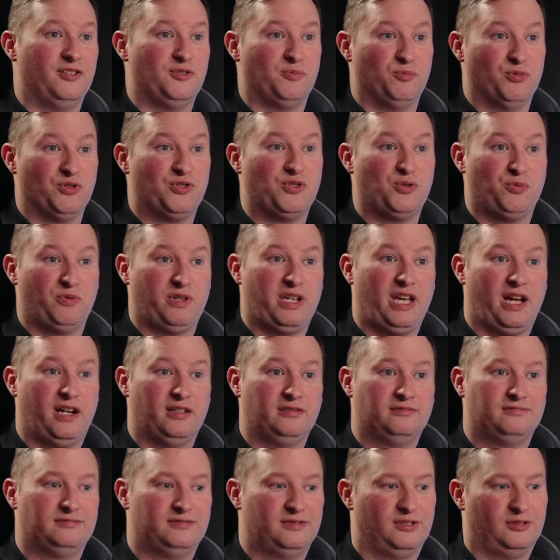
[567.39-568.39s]
as much as we
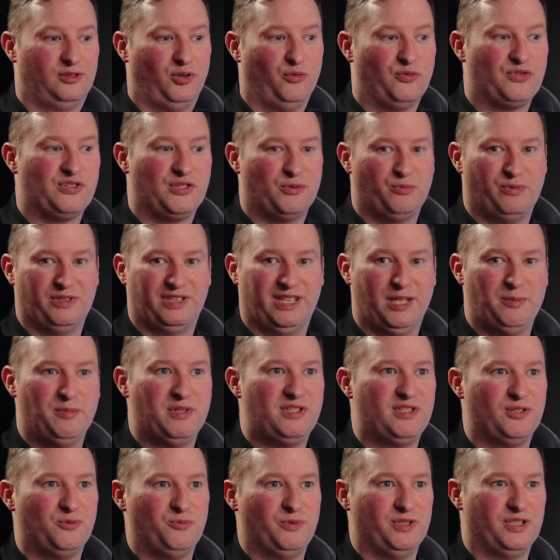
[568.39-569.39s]
can. Obviously, we're
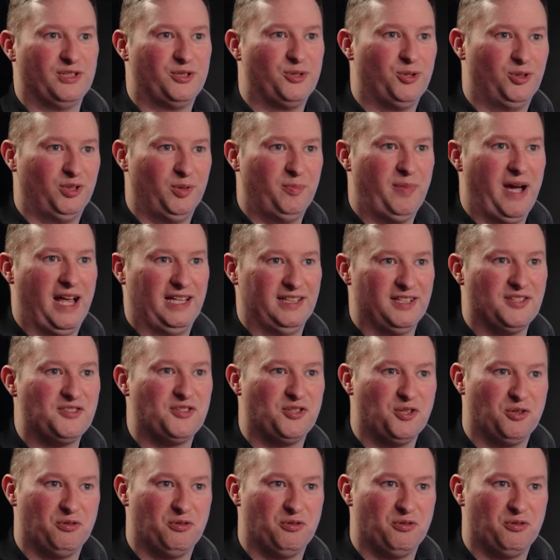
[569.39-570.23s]
limited with the colour palettes